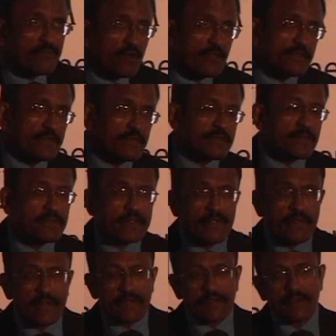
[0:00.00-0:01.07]
for the system
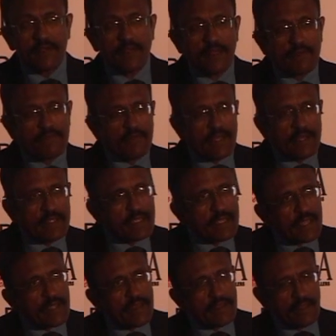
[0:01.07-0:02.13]
integrator, where he
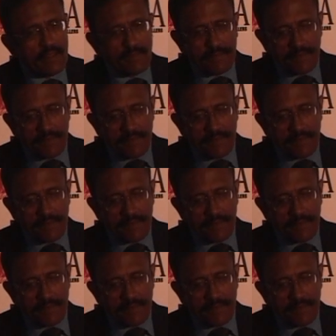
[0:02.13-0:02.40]
can